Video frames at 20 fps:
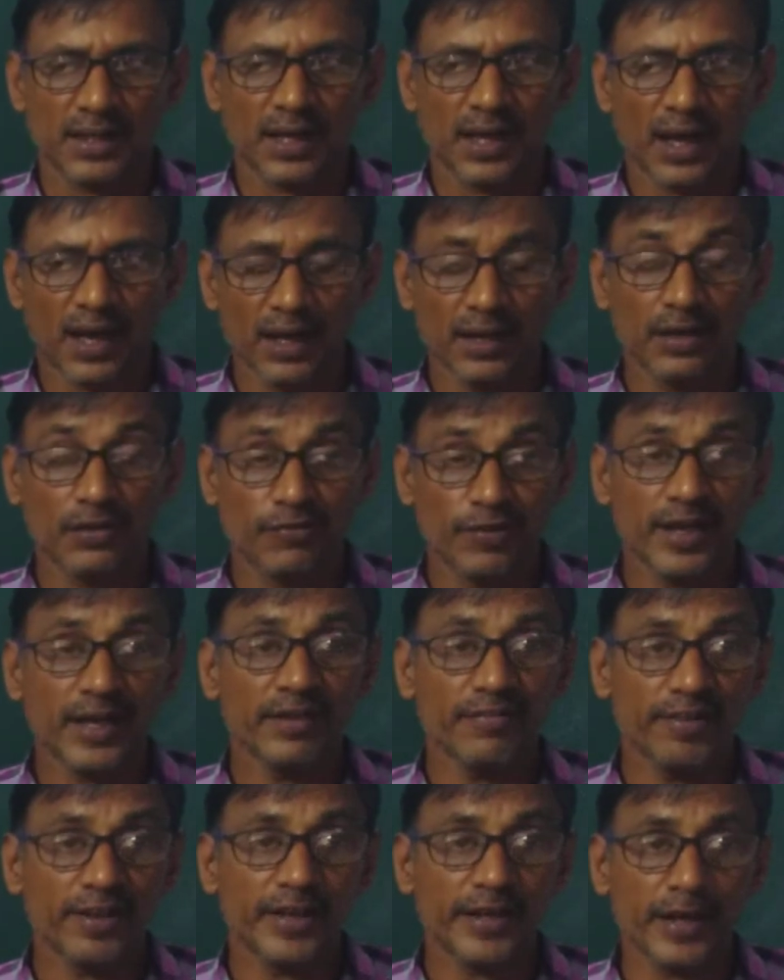And
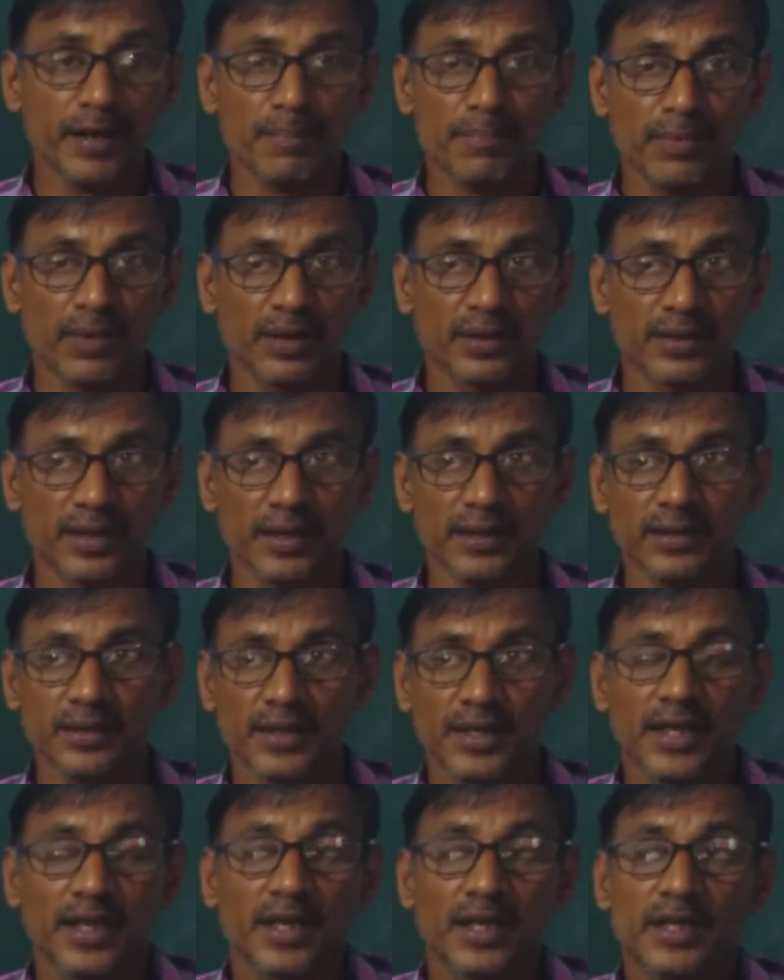very important,
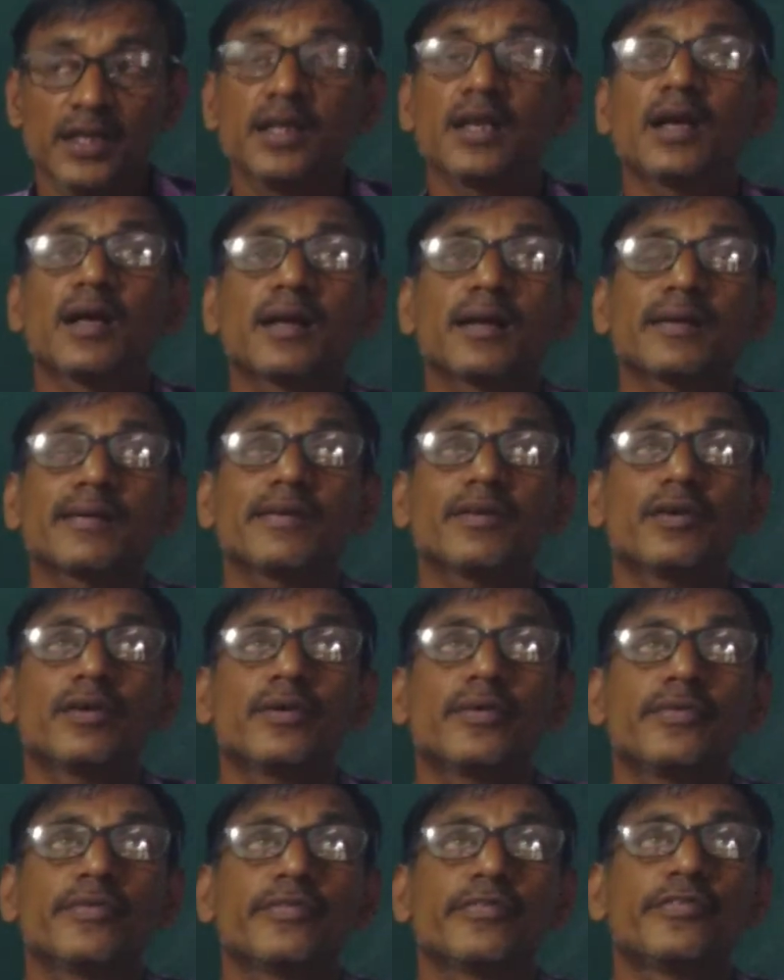here
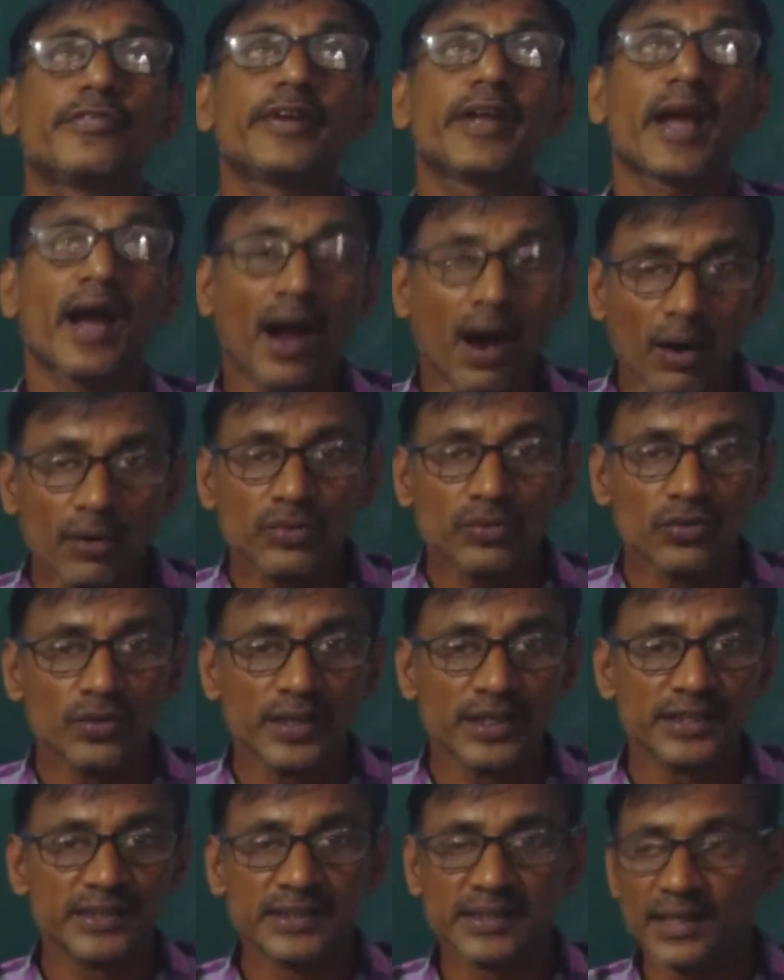we have to
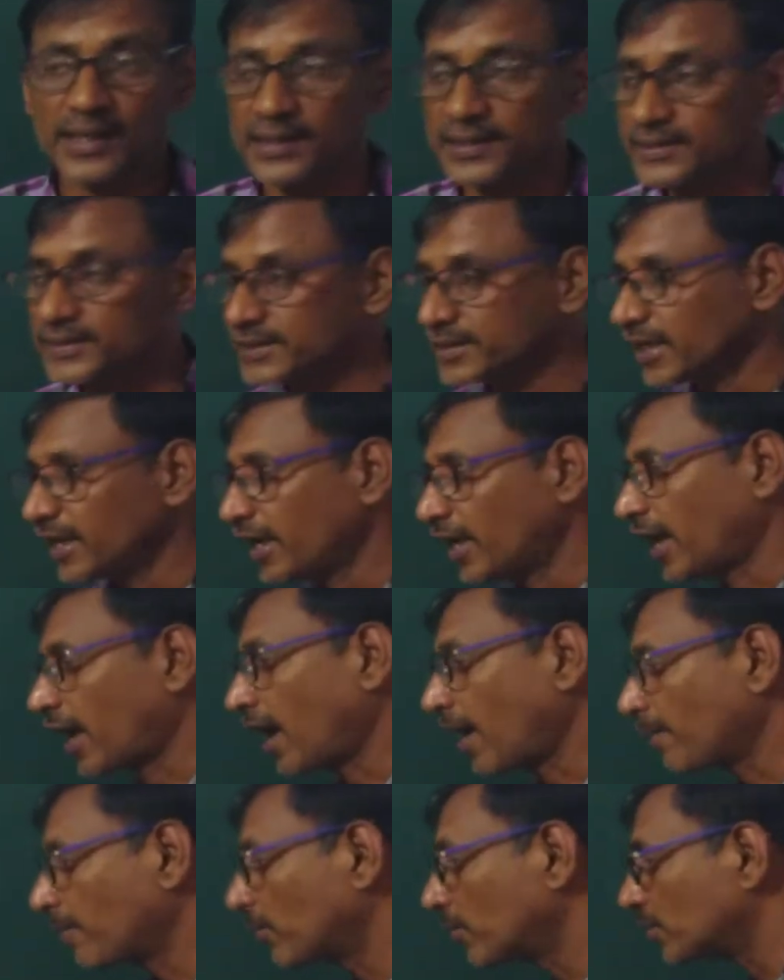discuss
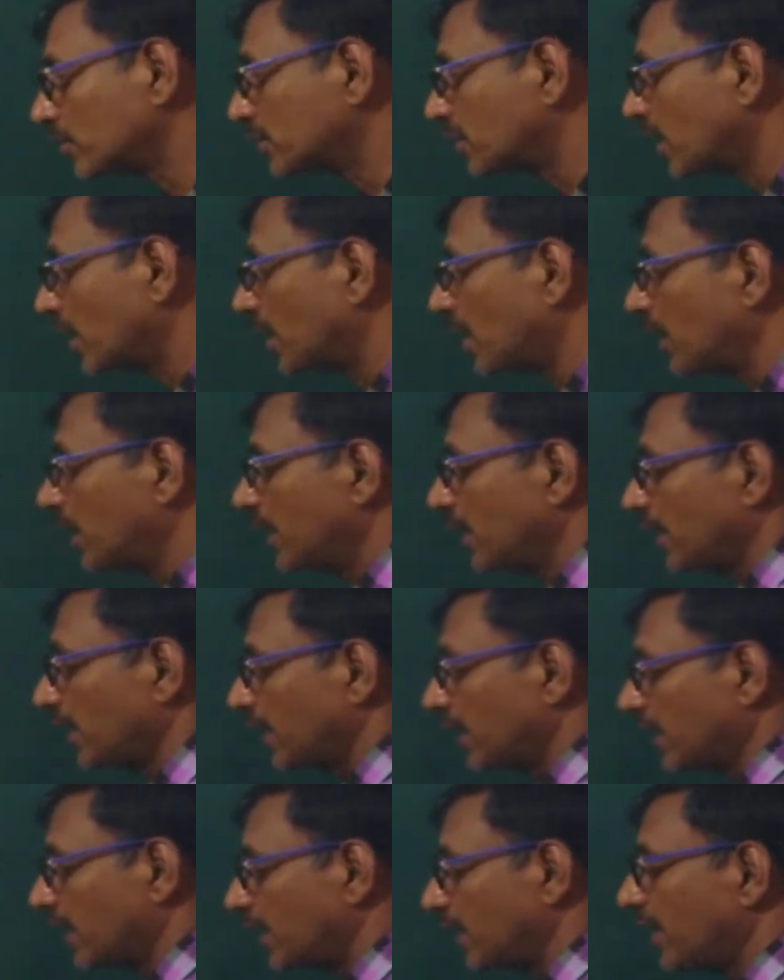about the
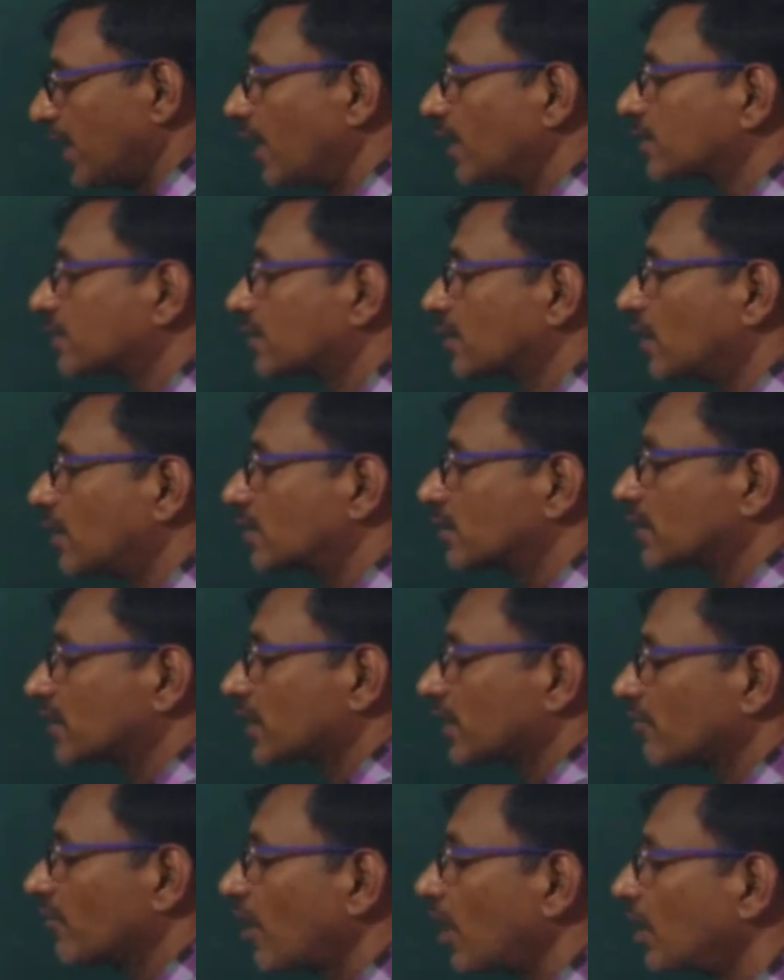electron
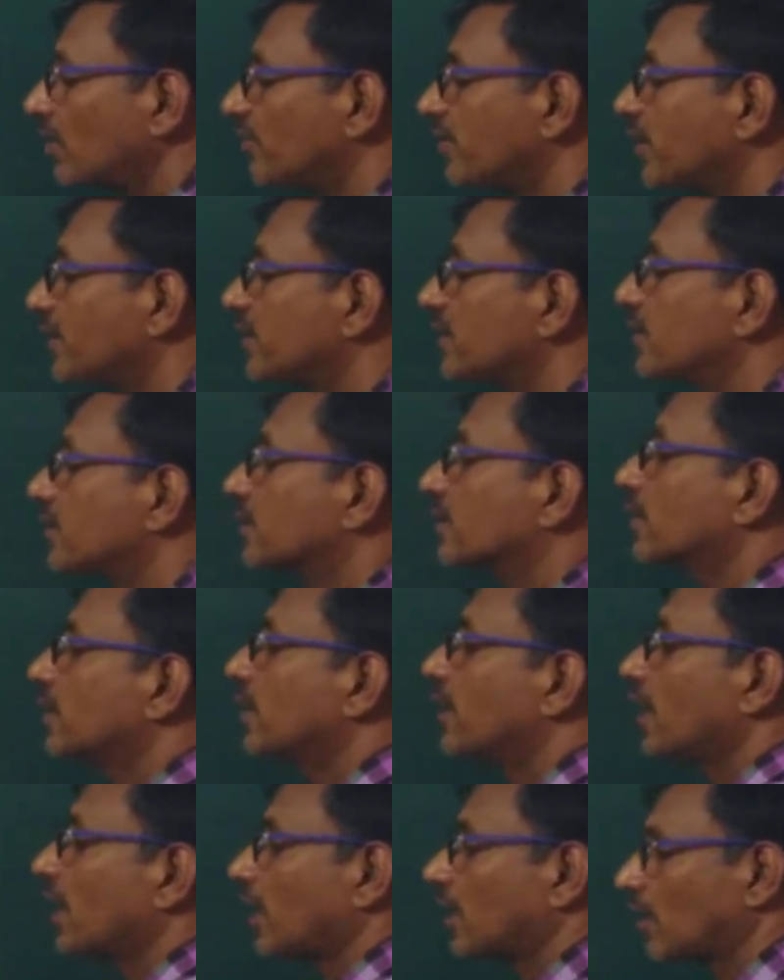revolving
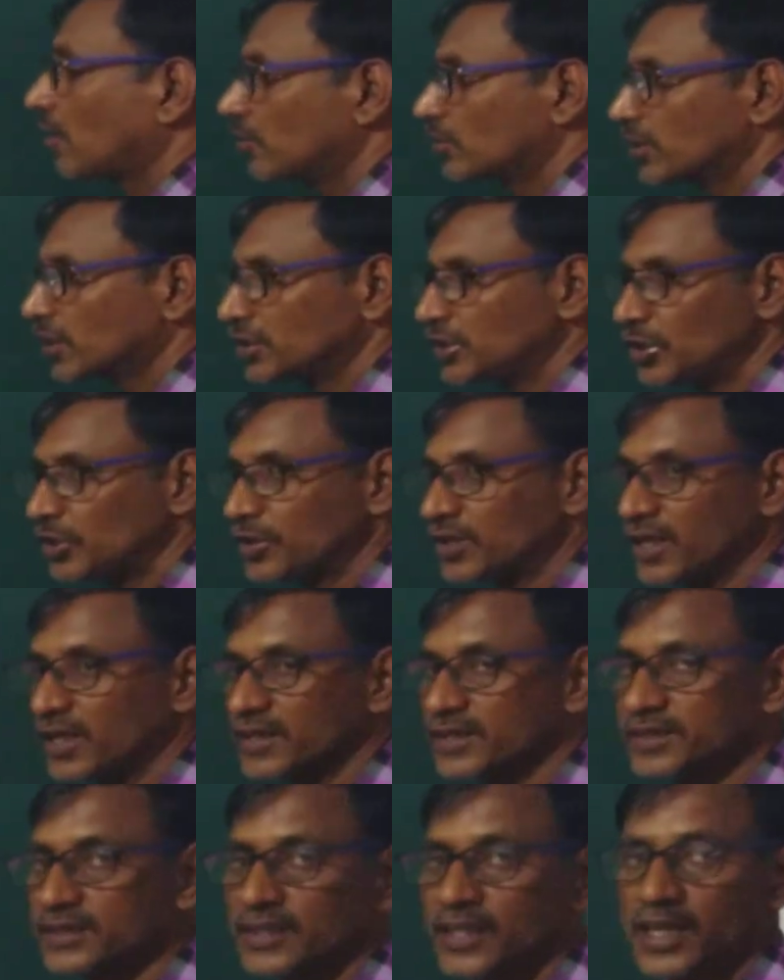around the
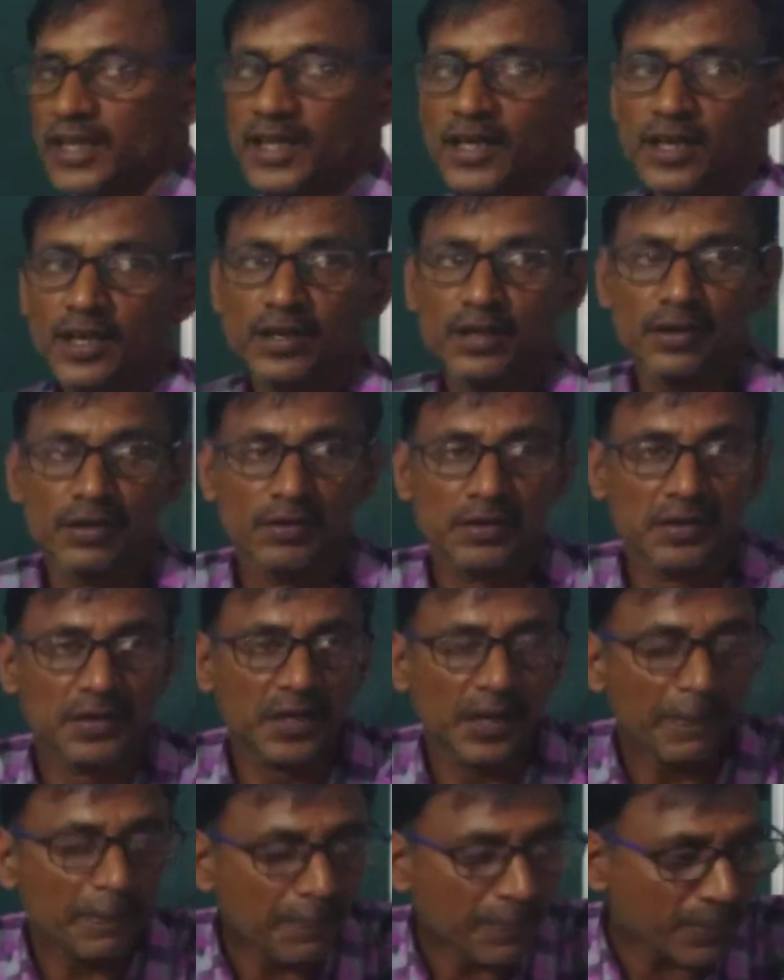nucleus in
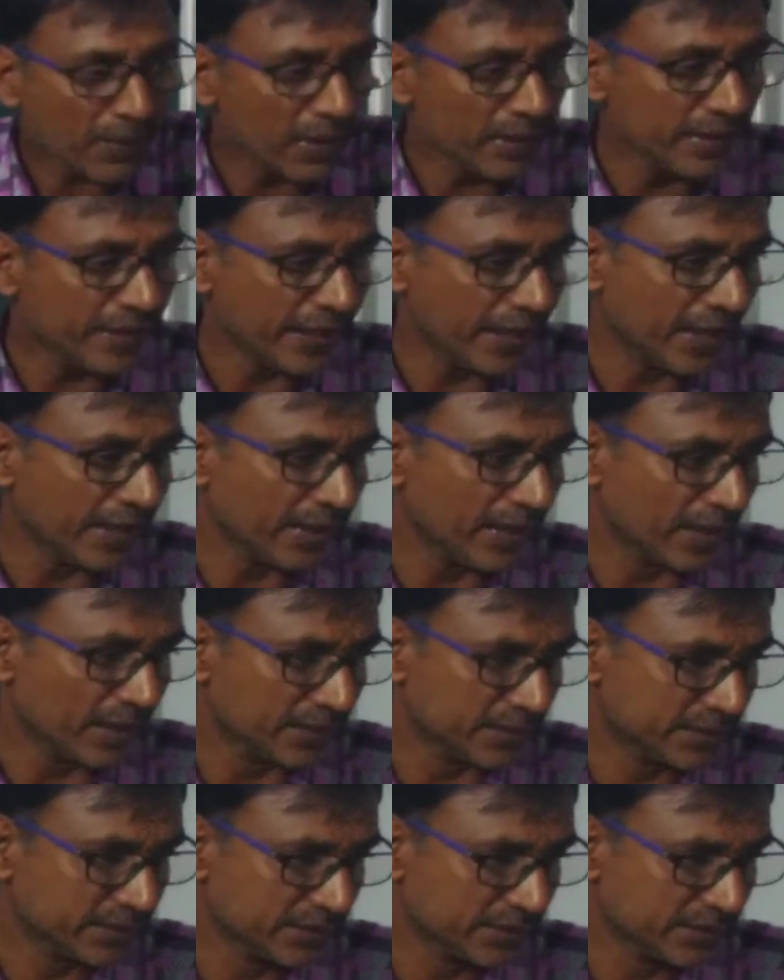different areas.